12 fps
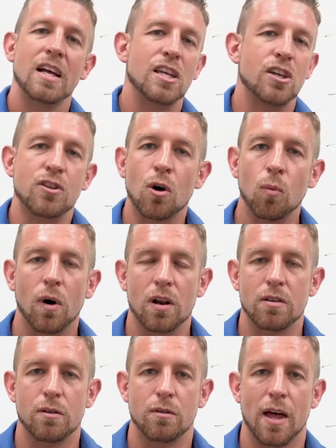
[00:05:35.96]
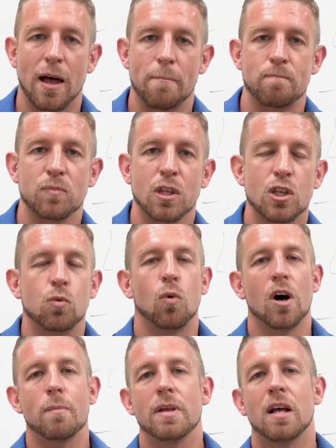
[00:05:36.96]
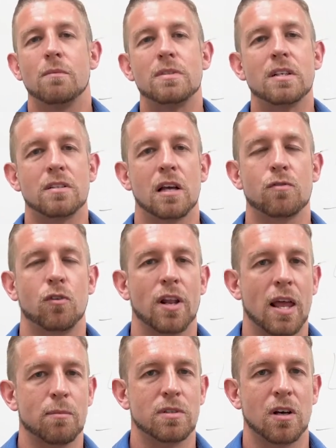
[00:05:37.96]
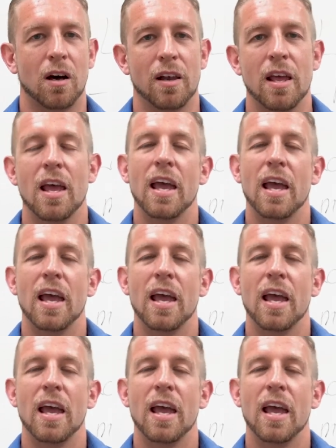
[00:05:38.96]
You don't want to do that. You want to become successful on Amazon.